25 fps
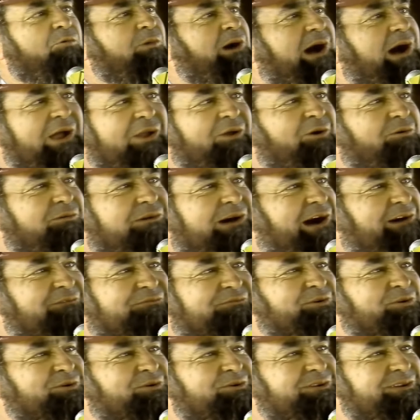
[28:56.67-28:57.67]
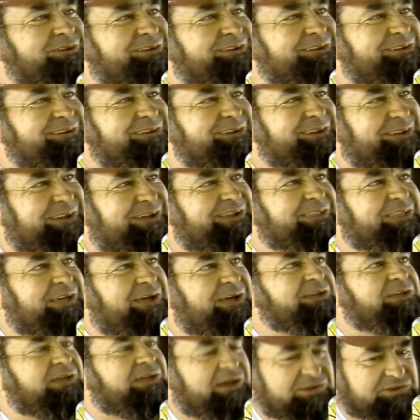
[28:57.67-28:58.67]
going wild over our food. Is that
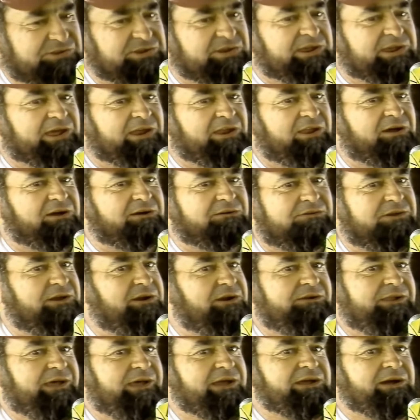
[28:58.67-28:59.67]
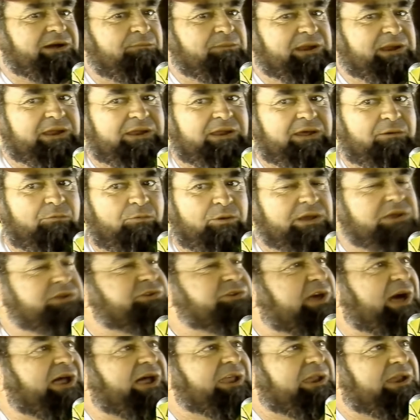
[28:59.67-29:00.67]
right? Yes, sir. They love, you know, they're coming in here. We're
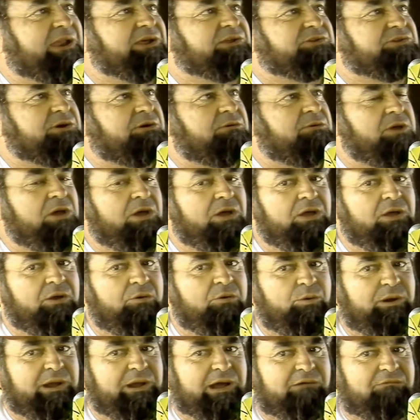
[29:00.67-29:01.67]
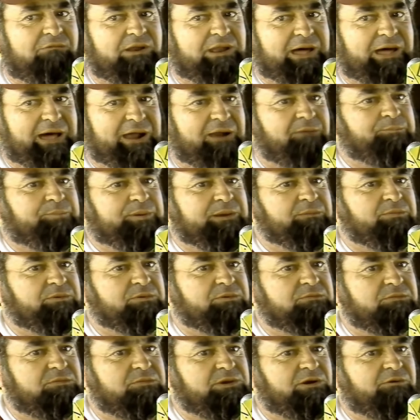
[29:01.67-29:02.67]
selling it to them. We have a lot of
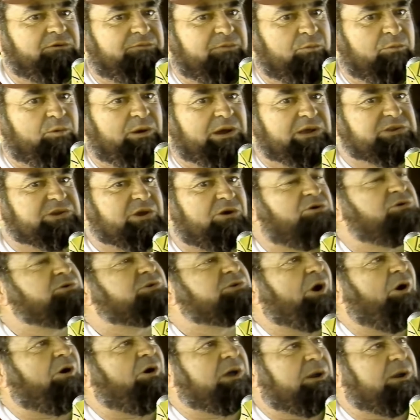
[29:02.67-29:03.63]
people, you know, from the West Coast